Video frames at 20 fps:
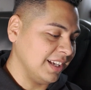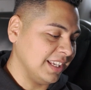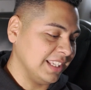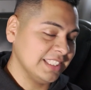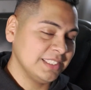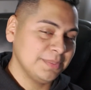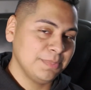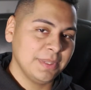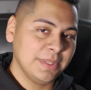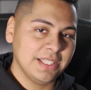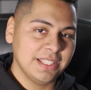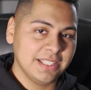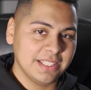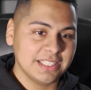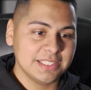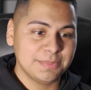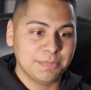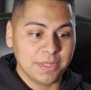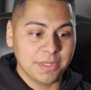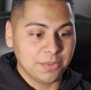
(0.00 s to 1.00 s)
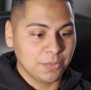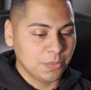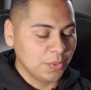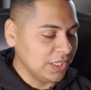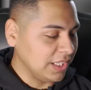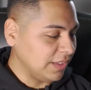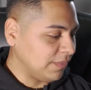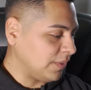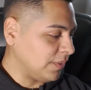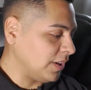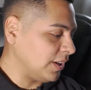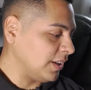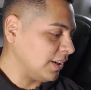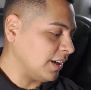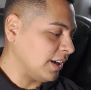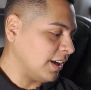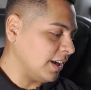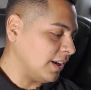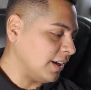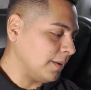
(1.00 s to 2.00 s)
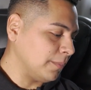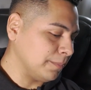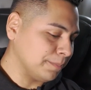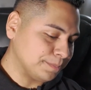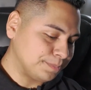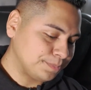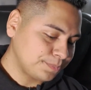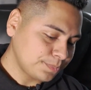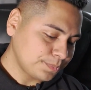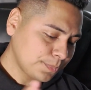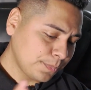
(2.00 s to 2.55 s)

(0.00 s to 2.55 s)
it's been really fun.